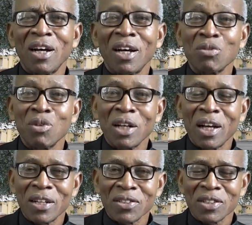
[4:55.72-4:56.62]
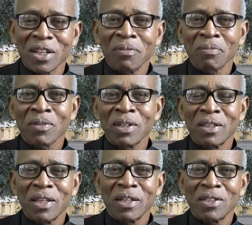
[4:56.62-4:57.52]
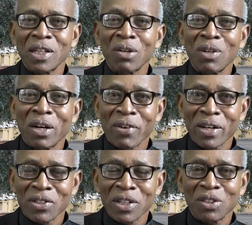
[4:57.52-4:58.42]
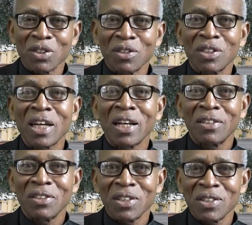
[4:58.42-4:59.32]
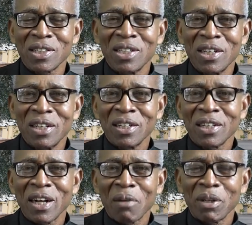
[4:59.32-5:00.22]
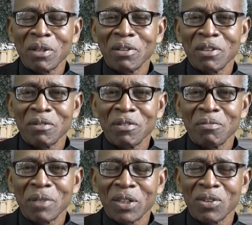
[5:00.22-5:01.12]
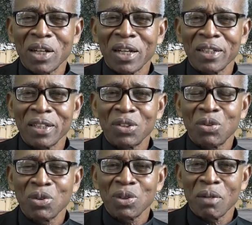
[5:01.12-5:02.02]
as well as the secularization challenges coming particularly through